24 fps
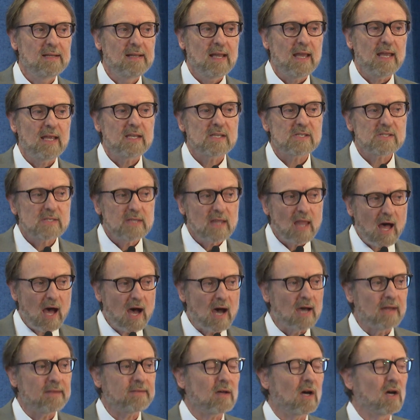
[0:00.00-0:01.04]
It is
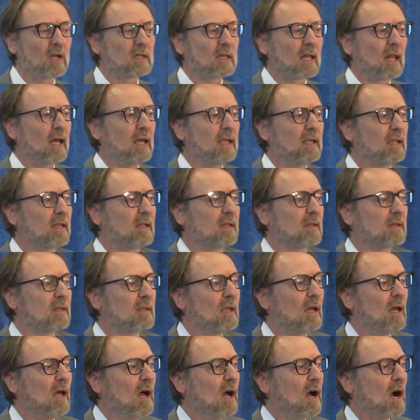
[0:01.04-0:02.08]
not unlike in
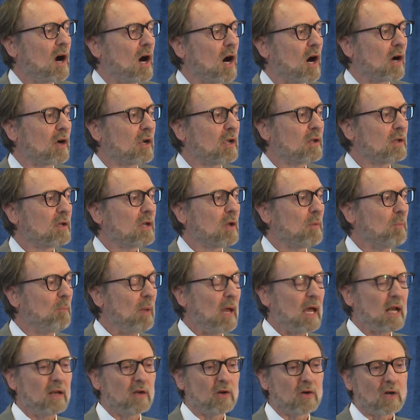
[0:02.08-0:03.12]
our
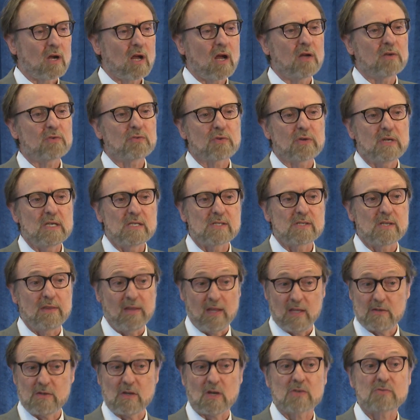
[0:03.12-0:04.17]
competitor countries in the
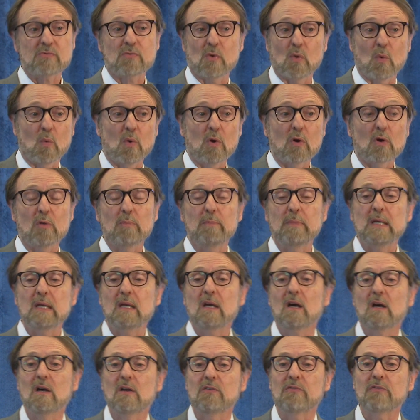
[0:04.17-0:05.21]
industrial world
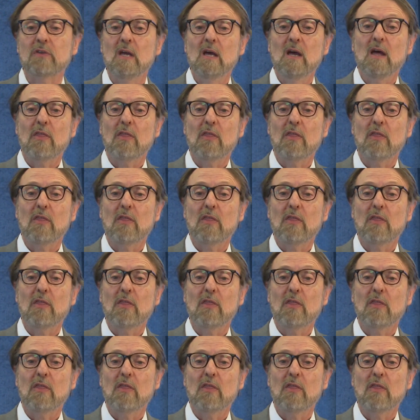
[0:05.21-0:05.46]
because